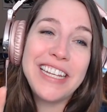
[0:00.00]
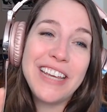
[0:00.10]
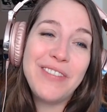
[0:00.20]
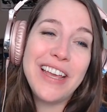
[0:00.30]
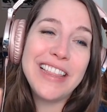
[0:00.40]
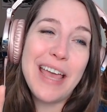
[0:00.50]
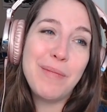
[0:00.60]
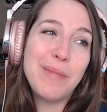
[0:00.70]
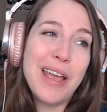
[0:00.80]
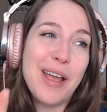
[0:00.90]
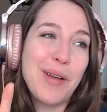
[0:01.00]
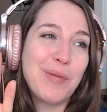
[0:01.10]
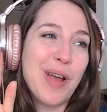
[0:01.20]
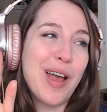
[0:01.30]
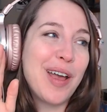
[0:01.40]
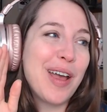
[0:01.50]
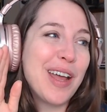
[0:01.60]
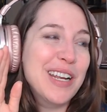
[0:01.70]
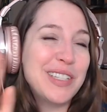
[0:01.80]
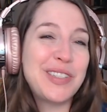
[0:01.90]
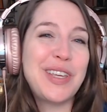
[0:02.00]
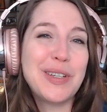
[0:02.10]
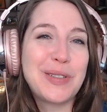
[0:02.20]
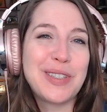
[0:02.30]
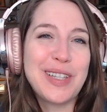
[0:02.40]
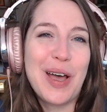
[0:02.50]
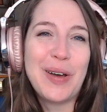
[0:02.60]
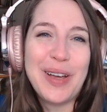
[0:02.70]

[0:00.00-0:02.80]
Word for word: really giving them a, uh, an excuse, Lois.